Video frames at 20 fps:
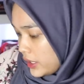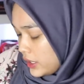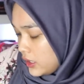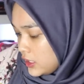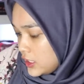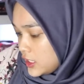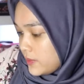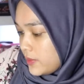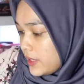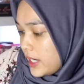one
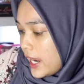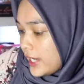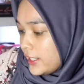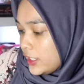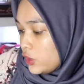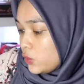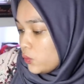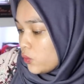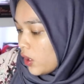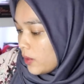sebab
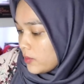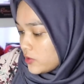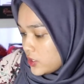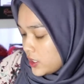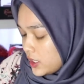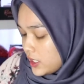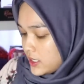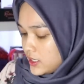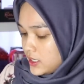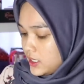ada dua
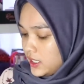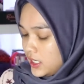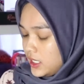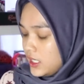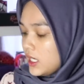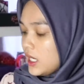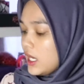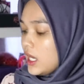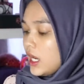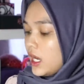option kat
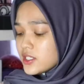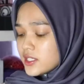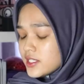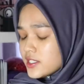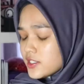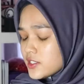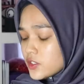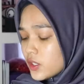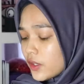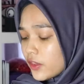sini.
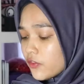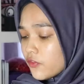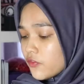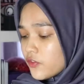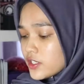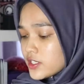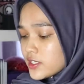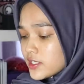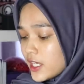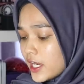Actually, this is not
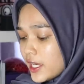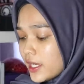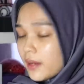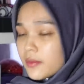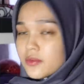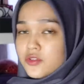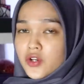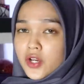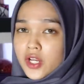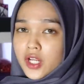the first
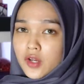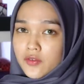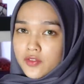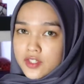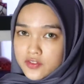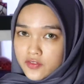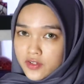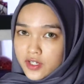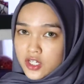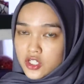time I'm trying
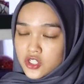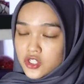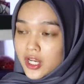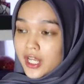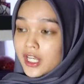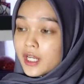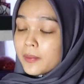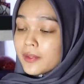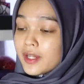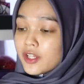out this
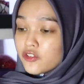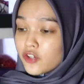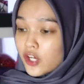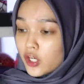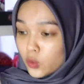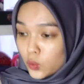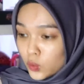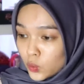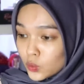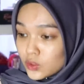foundation. I dah pernah
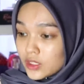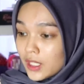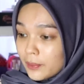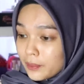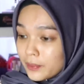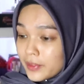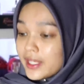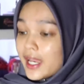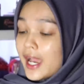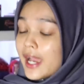try dulu,
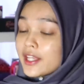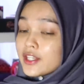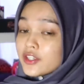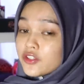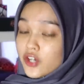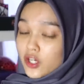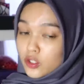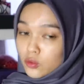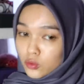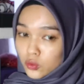tapi
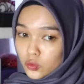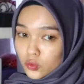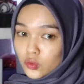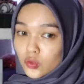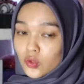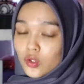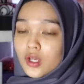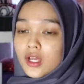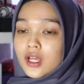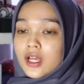I try
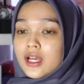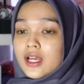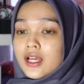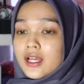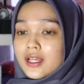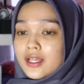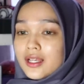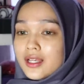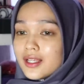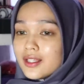dulu,
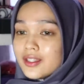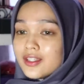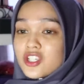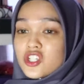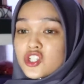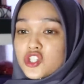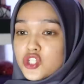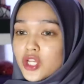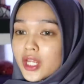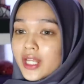
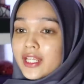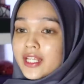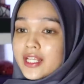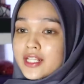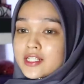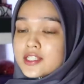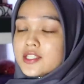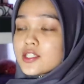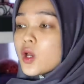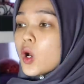the
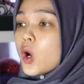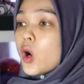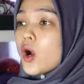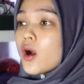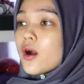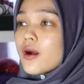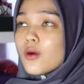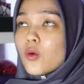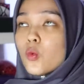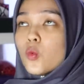shade is
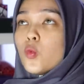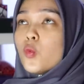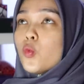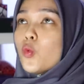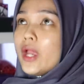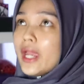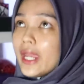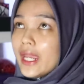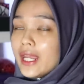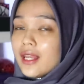
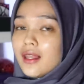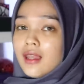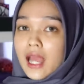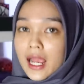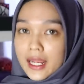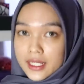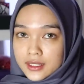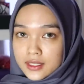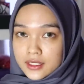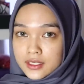
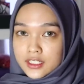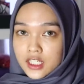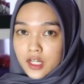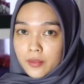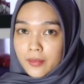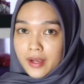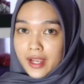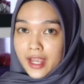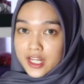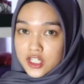way lighter
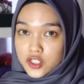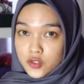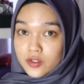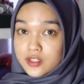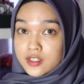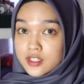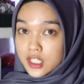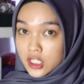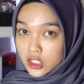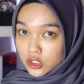than my
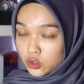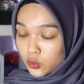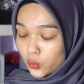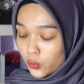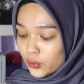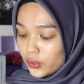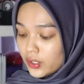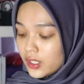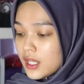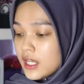actual skin
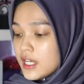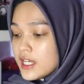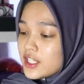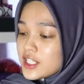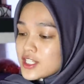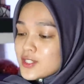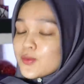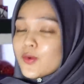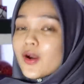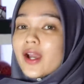tone.
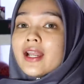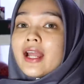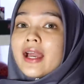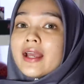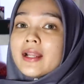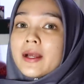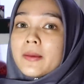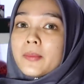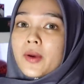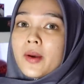So this one
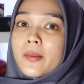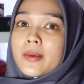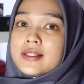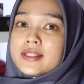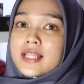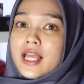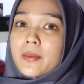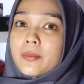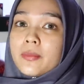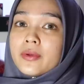I dapat
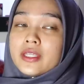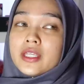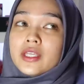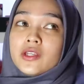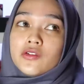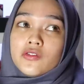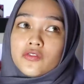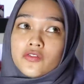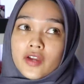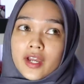masa I
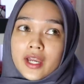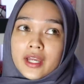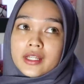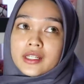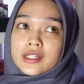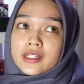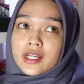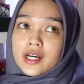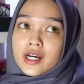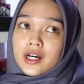pergi
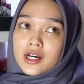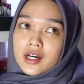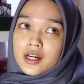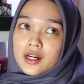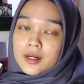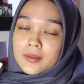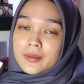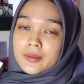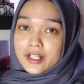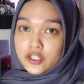event
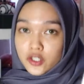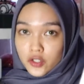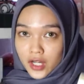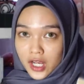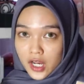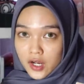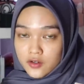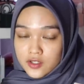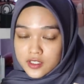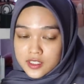
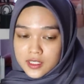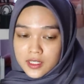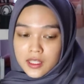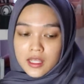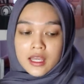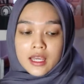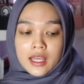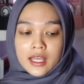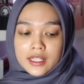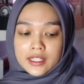Etude
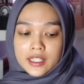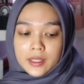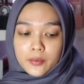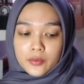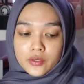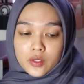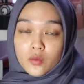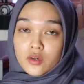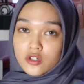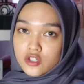House,
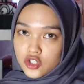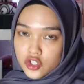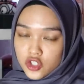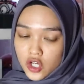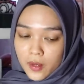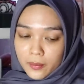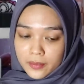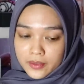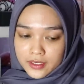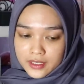dia punya
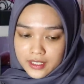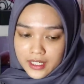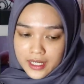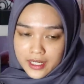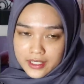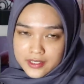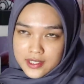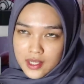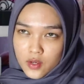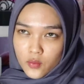workshop
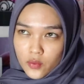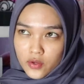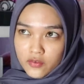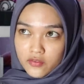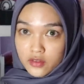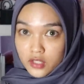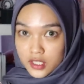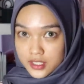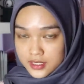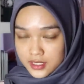dekat
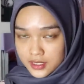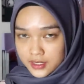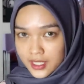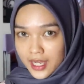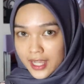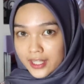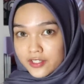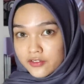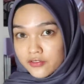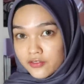Sunway
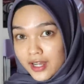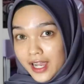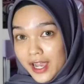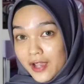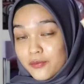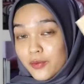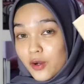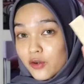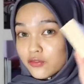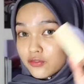Velocity. I
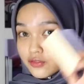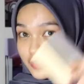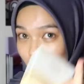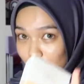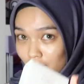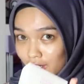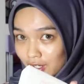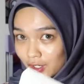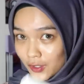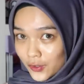bought a
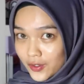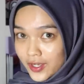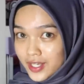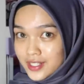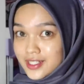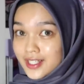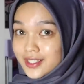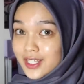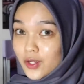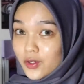vlog. Kalau
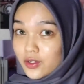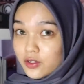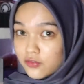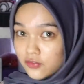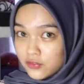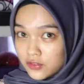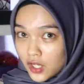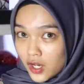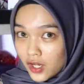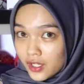you guys nak
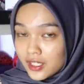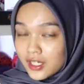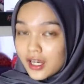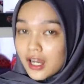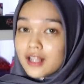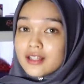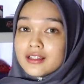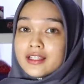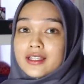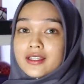tengok the vlog,
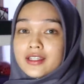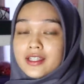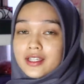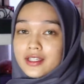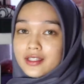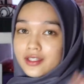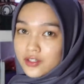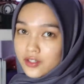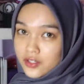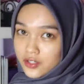I'll
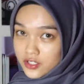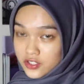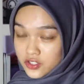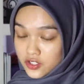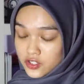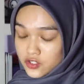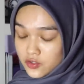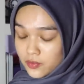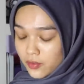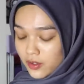link it in the
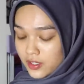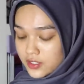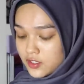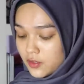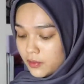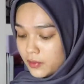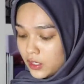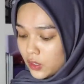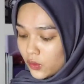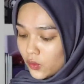description
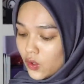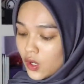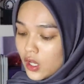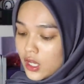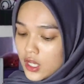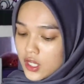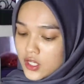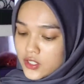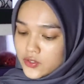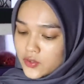box down below.
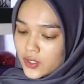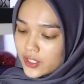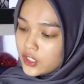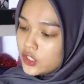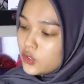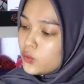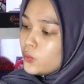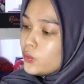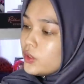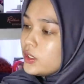So
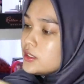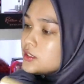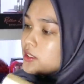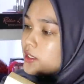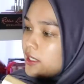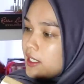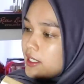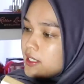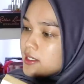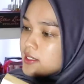ada
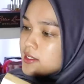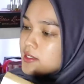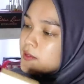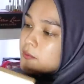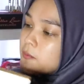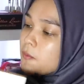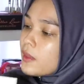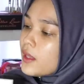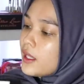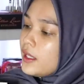dua
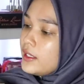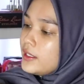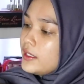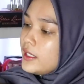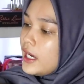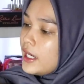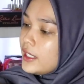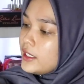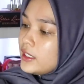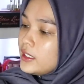jenis,
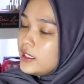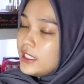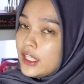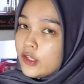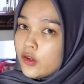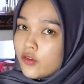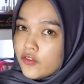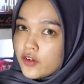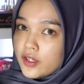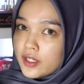dia ada
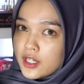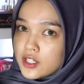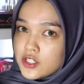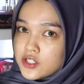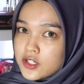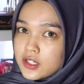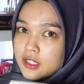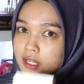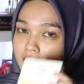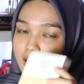liquid
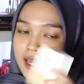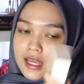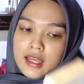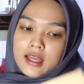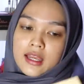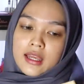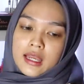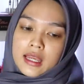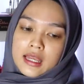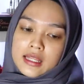foundation
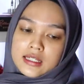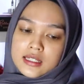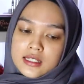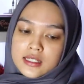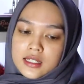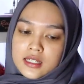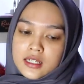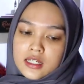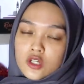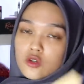
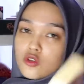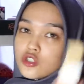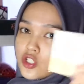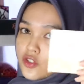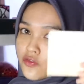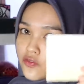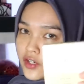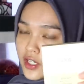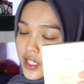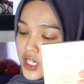and
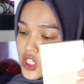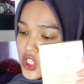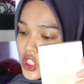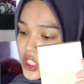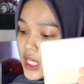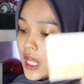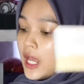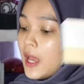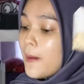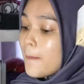cushion
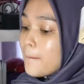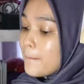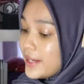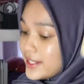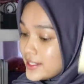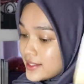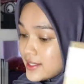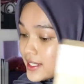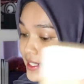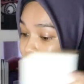foundation.
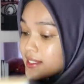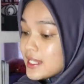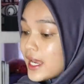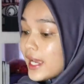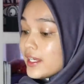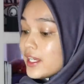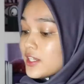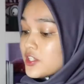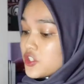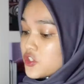But since
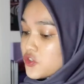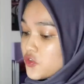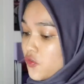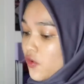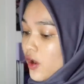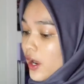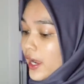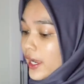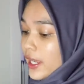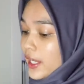I nak
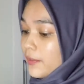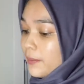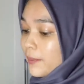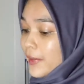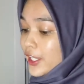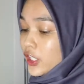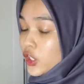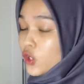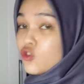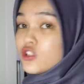try
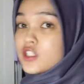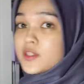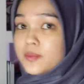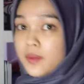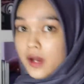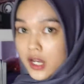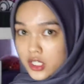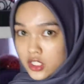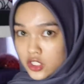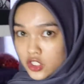my new
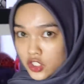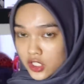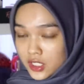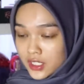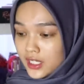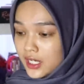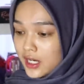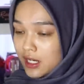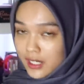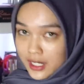
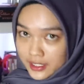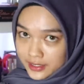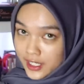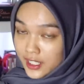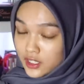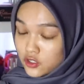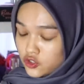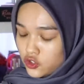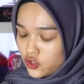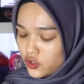sponge yang
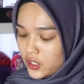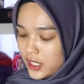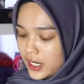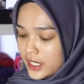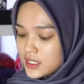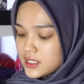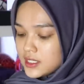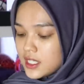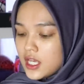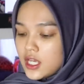nanti I tunjuk
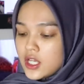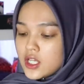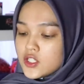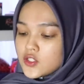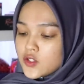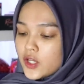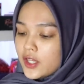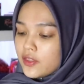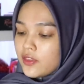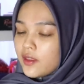you guys,
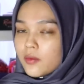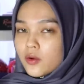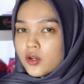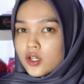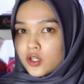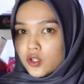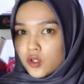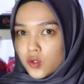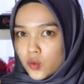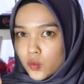so I think
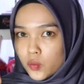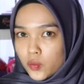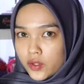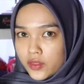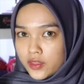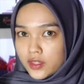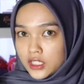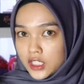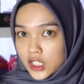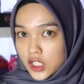I'm gonna go
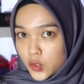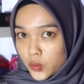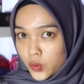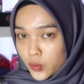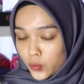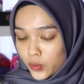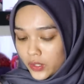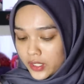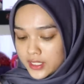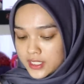with the
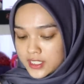liquid